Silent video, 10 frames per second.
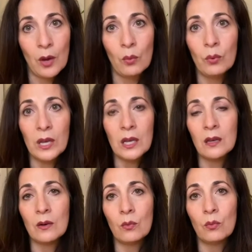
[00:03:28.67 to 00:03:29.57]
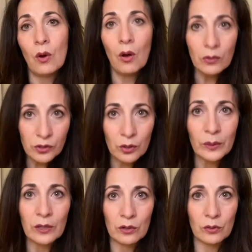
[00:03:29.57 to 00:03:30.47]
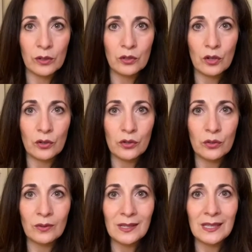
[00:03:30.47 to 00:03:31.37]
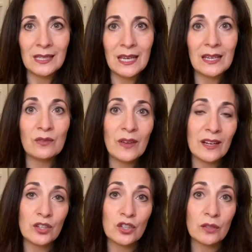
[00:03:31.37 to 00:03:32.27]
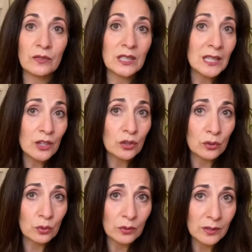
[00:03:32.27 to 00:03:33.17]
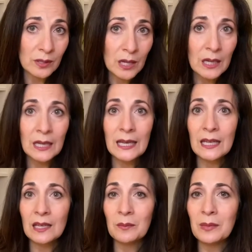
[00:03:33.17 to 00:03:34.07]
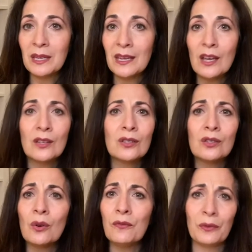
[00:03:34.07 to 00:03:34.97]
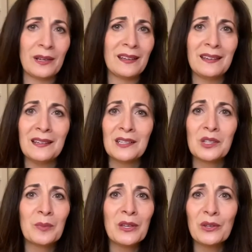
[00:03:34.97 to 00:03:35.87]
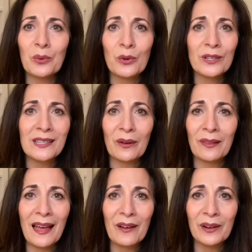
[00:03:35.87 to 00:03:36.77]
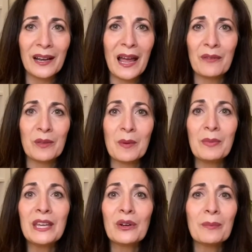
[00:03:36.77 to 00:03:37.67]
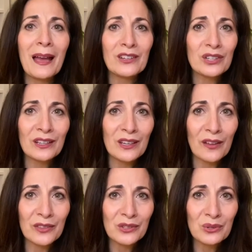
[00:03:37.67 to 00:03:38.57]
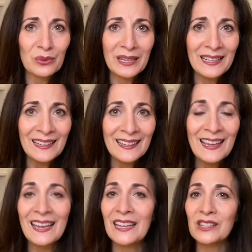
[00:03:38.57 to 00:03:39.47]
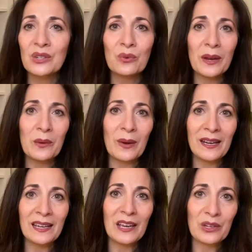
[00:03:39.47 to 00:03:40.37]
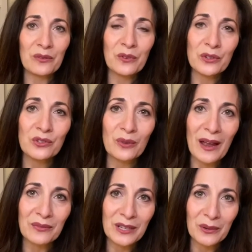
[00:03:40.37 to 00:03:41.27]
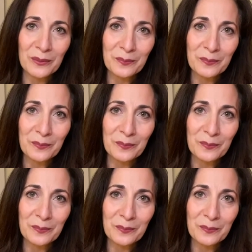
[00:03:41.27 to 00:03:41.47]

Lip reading: We also encourage our students to take advantage of dictation tools. It can be so freeing to speak your words out loud and have them appear magically on the screen. It's a great way to get your first draft out.